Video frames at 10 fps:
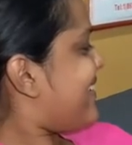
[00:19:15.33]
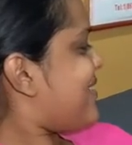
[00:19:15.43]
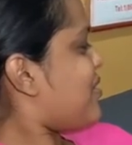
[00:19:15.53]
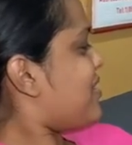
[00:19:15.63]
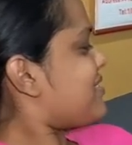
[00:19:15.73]

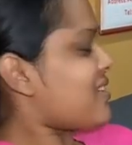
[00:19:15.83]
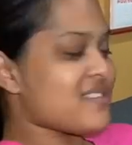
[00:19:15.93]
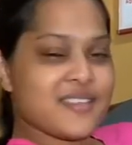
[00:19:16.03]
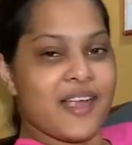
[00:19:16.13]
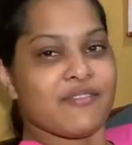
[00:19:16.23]
You just don't
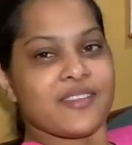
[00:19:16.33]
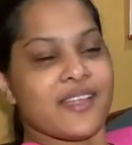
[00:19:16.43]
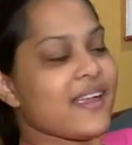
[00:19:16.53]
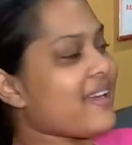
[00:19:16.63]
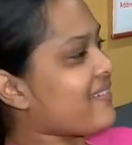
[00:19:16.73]
say
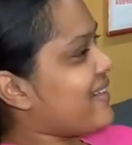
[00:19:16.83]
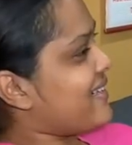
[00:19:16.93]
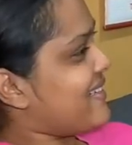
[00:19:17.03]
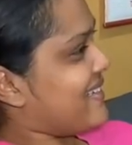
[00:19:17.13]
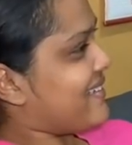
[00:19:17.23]
everything
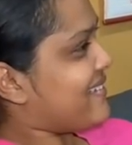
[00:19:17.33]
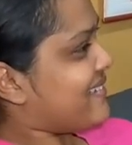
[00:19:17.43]
already.